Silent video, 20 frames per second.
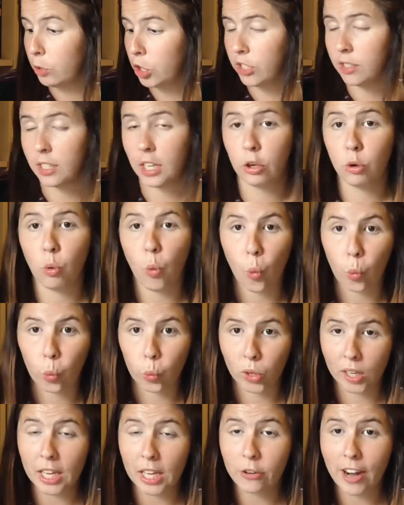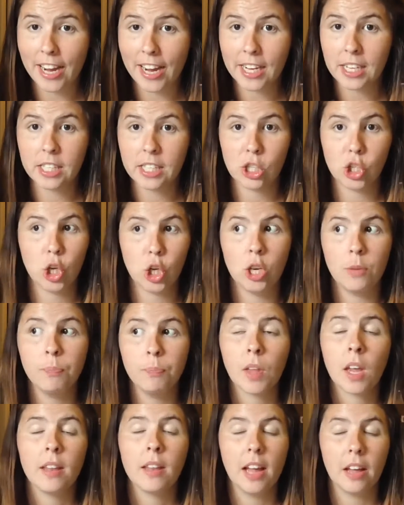which is in really great
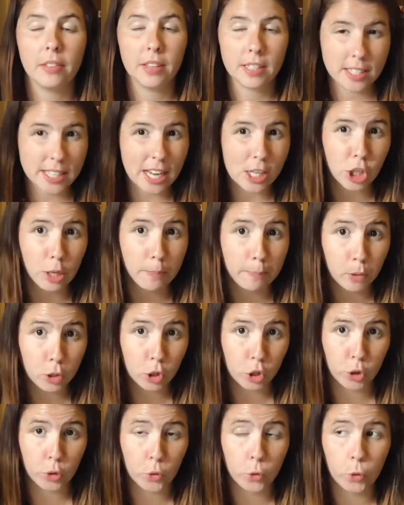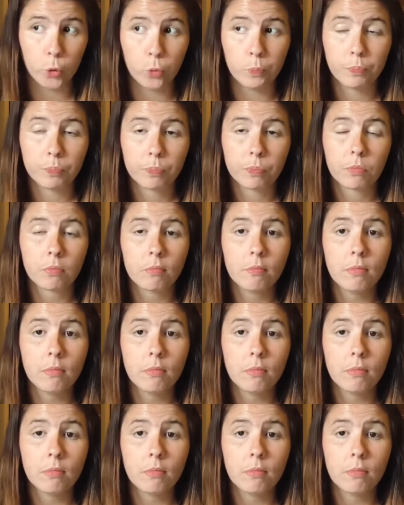condition. Now, this is actually book two